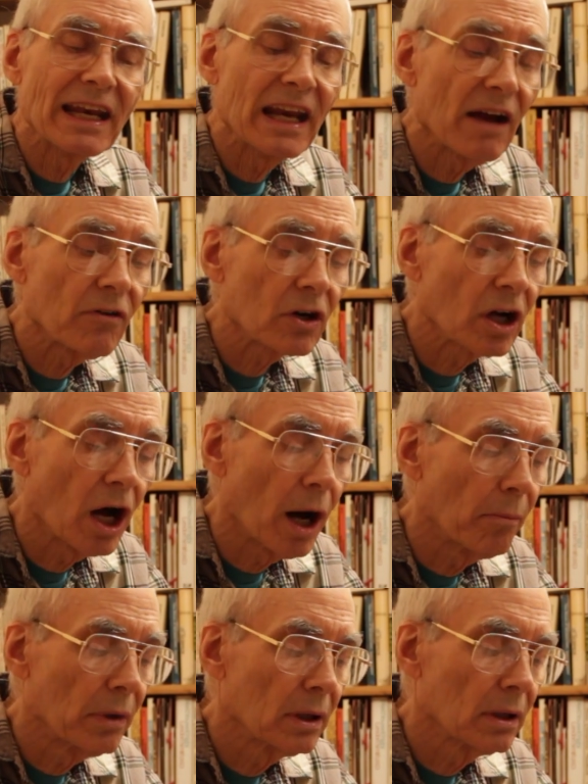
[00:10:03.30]
never
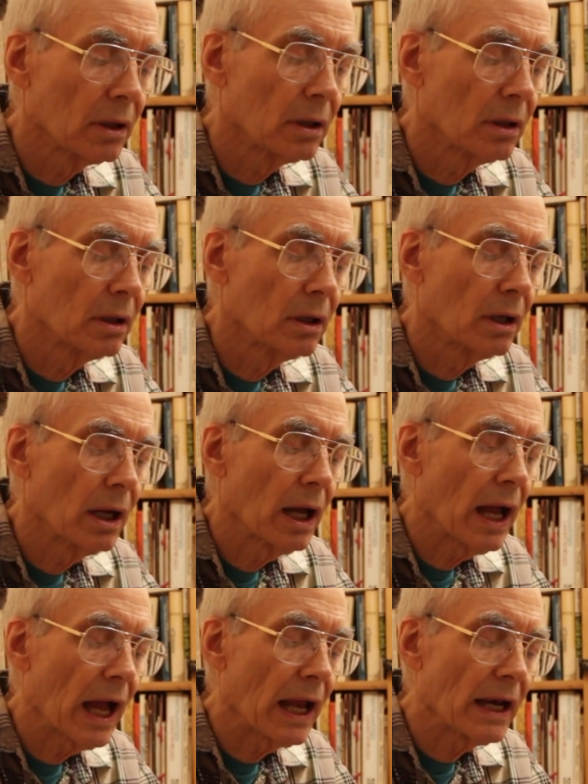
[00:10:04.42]
come,
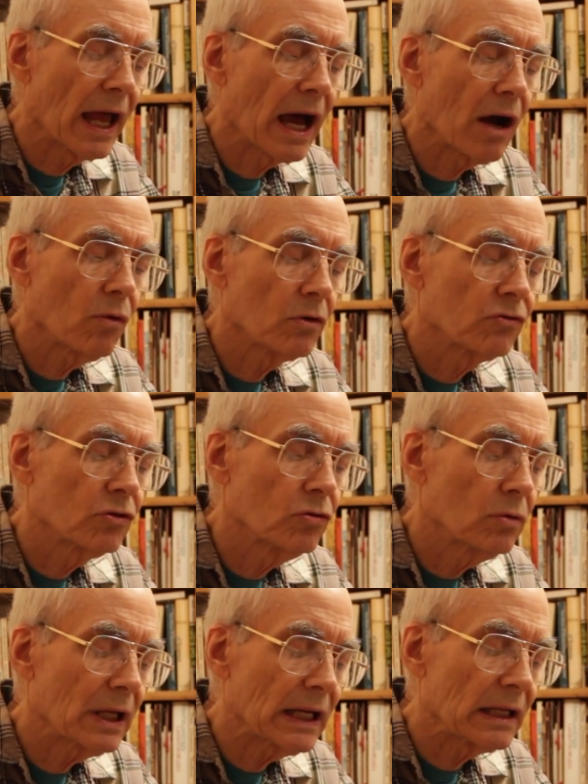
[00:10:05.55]
and now it was too
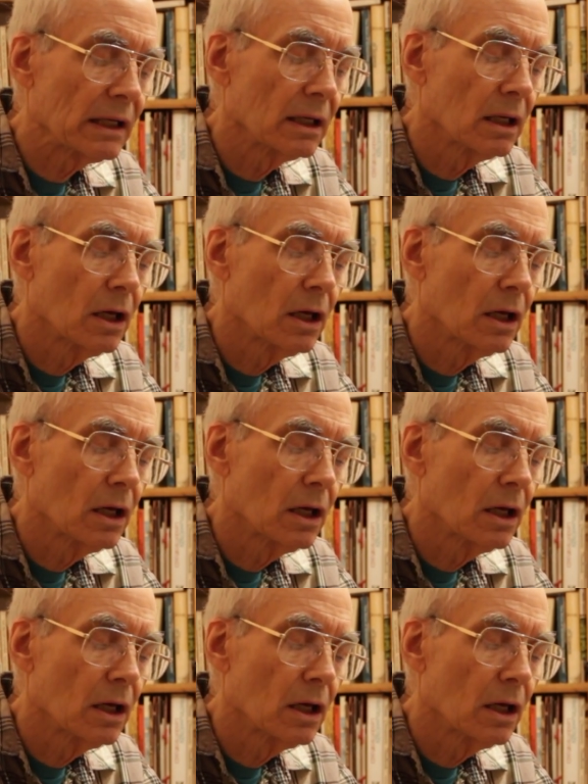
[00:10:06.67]
late.